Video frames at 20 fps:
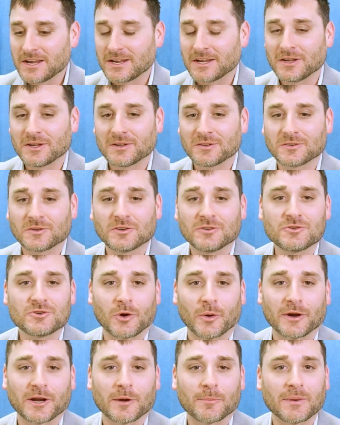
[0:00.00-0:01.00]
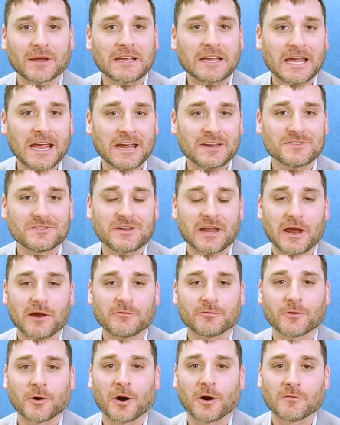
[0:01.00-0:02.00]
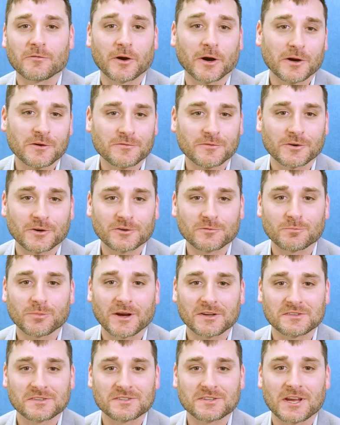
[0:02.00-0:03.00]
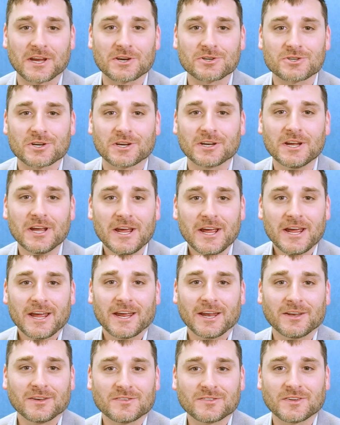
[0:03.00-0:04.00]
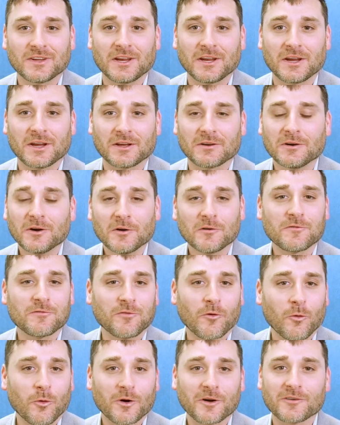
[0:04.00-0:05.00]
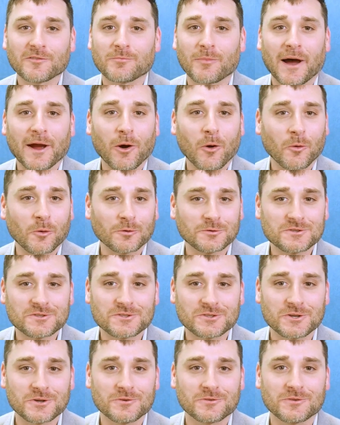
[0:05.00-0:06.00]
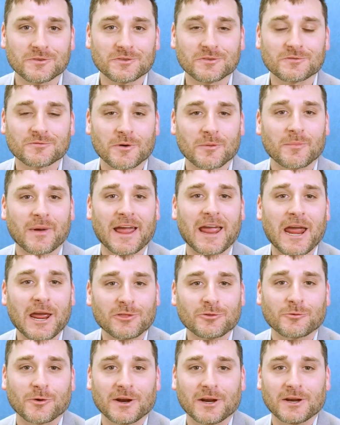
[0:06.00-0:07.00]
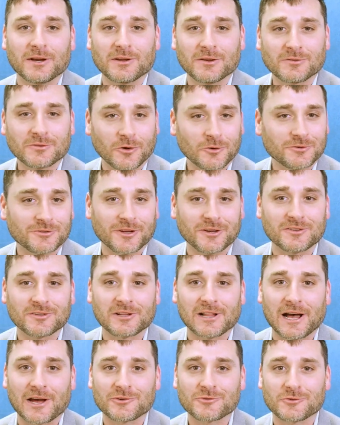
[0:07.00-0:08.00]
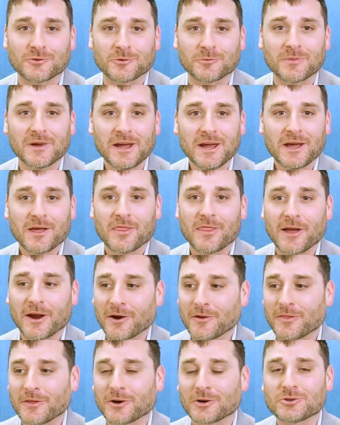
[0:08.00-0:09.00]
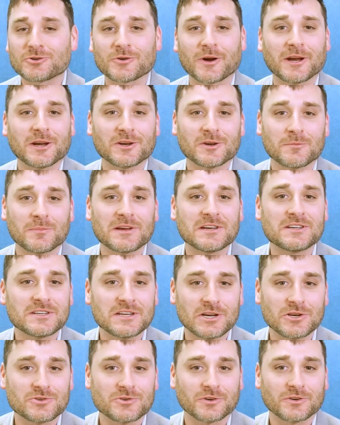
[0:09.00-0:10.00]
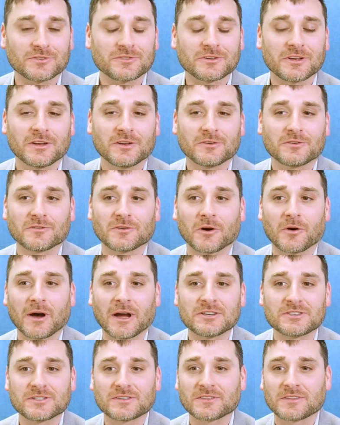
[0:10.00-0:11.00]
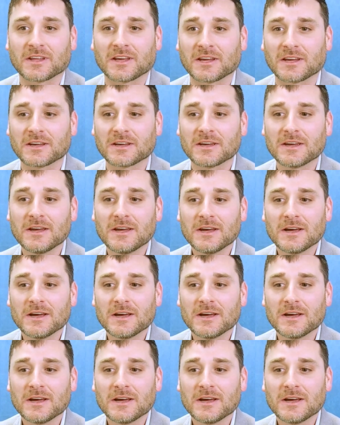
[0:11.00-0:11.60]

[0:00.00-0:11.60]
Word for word: is showing up at K-State for our very first presentation and seeing 4 of my old students from my 8th grade social studies classroom there that are training to be teachers. And so I just think